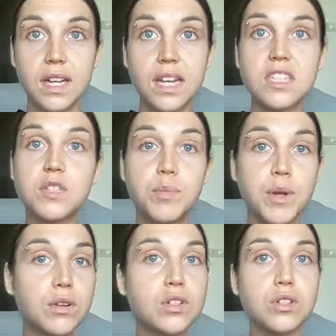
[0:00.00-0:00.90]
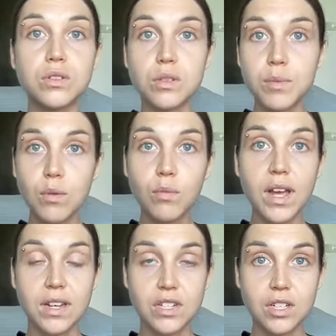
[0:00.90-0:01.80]
It's spiritual to be
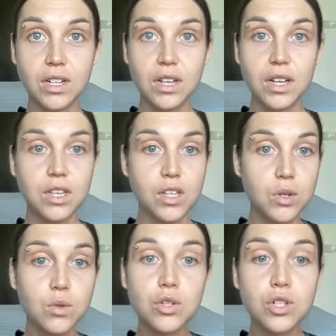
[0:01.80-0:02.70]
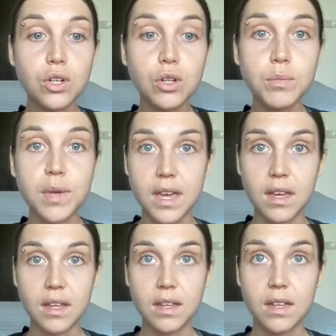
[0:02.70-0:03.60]
rich. You should be
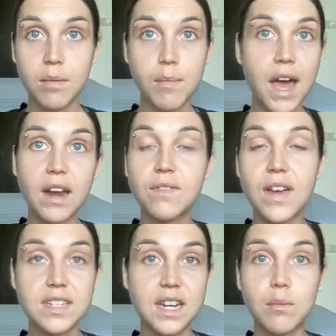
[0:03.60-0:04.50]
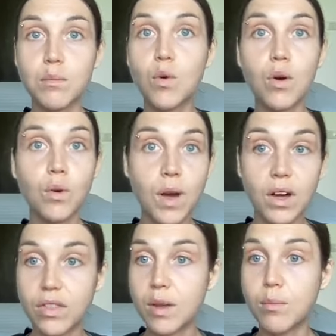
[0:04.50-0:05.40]
manifesting more
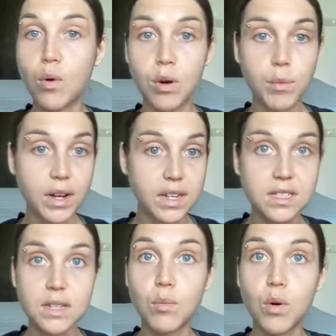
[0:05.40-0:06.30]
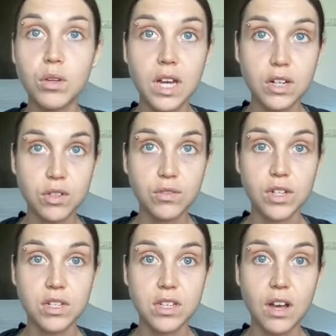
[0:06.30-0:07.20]
wealth and more abundance and more luxury for
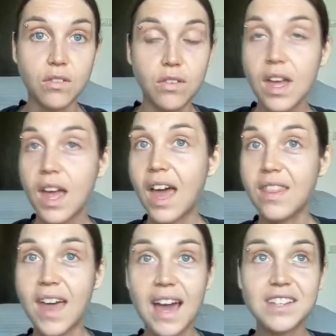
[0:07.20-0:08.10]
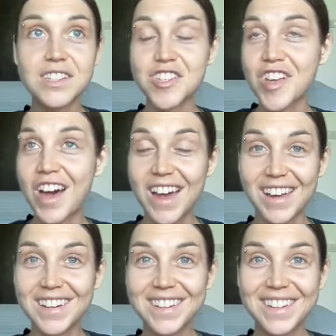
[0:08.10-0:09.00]
yourself. And that is a
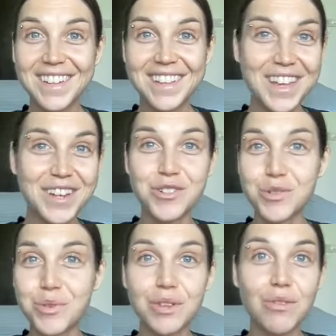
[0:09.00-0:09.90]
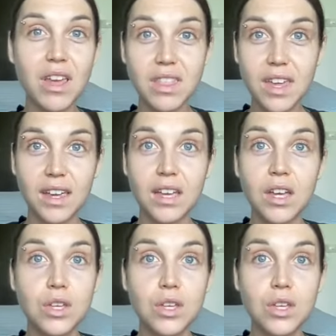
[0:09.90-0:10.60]
sign that you're doing the right thing.